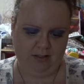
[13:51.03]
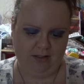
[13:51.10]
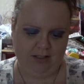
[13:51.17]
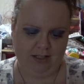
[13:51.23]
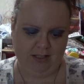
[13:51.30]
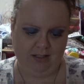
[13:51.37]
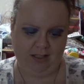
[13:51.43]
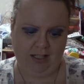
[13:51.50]

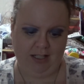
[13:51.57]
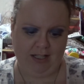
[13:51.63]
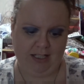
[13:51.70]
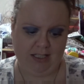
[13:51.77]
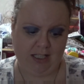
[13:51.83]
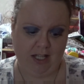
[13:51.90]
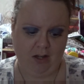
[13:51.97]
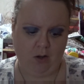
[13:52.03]
And like,
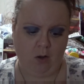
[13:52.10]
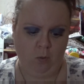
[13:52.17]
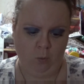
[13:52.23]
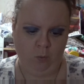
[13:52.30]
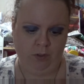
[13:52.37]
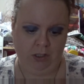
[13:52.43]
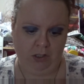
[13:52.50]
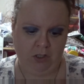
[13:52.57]
that's the
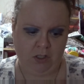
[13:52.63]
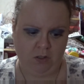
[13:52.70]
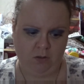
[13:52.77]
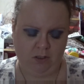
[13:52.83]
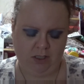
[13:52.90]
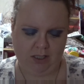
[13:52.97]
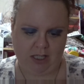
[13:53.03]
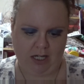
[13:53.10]
only 2
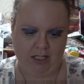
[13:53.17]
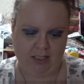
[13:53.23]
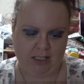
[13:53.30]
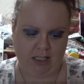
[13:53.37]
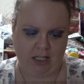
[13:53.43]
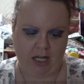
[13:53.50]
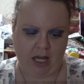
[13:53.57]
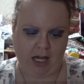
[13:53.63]
designs that
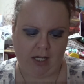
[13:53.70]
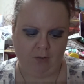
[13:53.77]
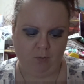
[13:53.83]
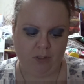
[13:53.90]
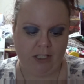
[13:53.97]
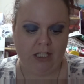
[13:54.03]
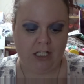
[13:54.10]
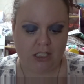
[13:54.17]
they have,
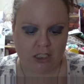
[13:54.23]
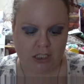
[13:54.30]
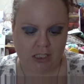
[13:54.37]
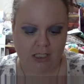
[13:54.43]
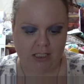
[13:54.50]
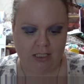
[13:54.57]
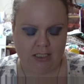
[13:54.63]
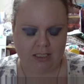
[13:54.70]
which
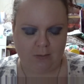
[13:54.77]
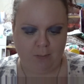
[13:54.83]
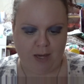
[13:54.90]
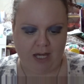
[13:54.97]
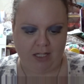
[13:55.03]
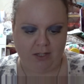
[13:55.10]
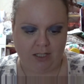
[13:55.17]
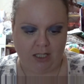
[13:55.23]
is the
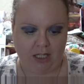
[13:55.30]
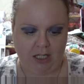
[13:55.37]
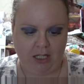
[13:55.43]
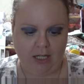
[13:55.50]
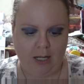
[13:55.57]
bad thing.